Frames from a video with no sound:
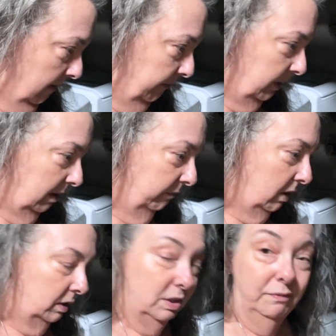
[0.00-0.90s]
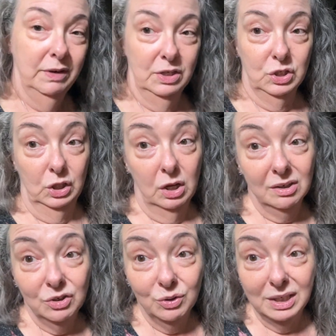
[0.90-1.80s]
Then I've got to finish
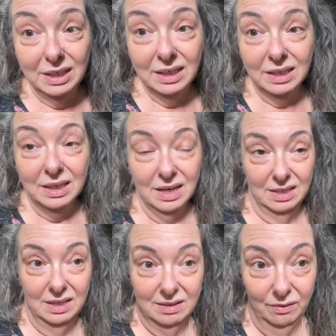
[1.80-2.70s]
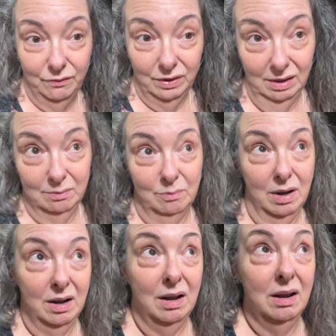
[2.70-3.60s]
laundry. I need to fill up
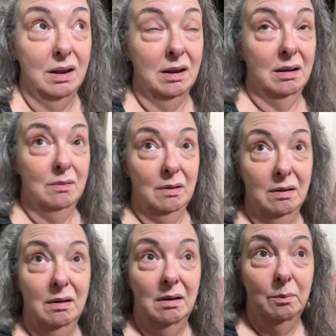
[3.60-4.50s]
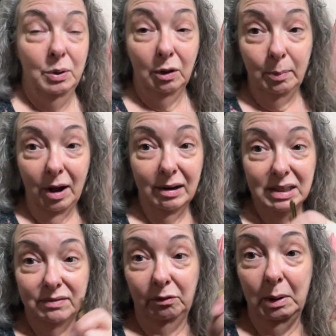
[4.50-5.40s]
my pill
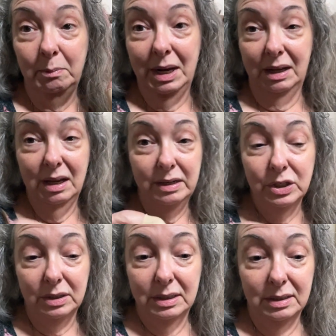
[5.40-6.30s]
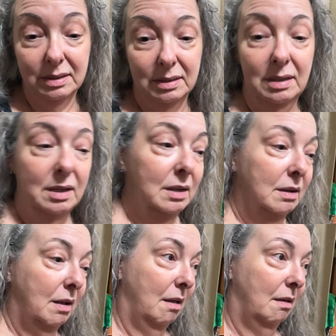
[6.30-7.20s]
box for my medications
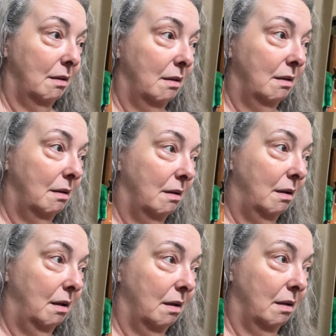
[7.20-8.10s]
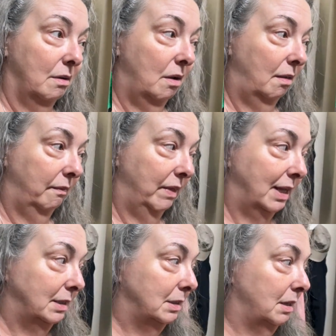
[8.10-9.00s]
uh, and all of
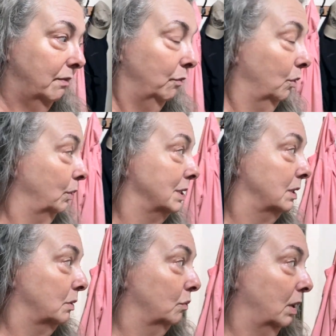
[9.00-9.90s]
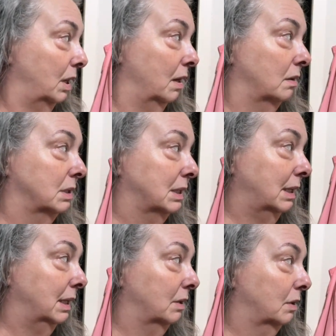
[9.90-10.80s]
that stuff. We're going to run errands
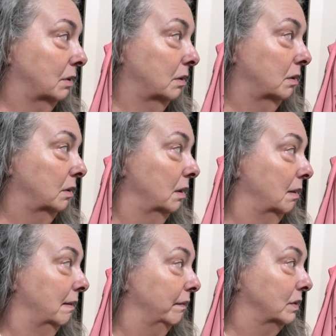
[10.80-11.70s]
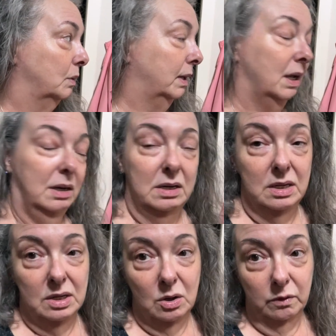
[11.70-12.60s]
later. So I kind of need
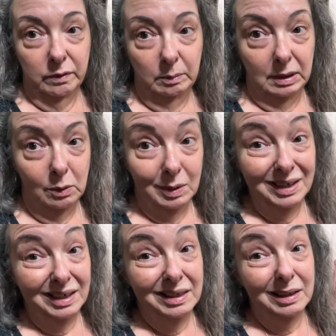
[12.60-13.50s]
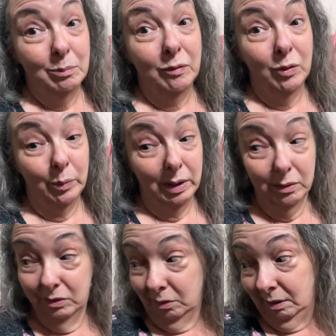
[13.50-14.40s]
to know if I'm low on anything before we go
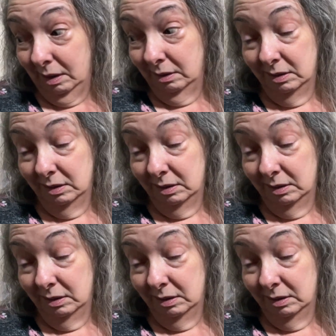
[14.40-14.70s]
do that.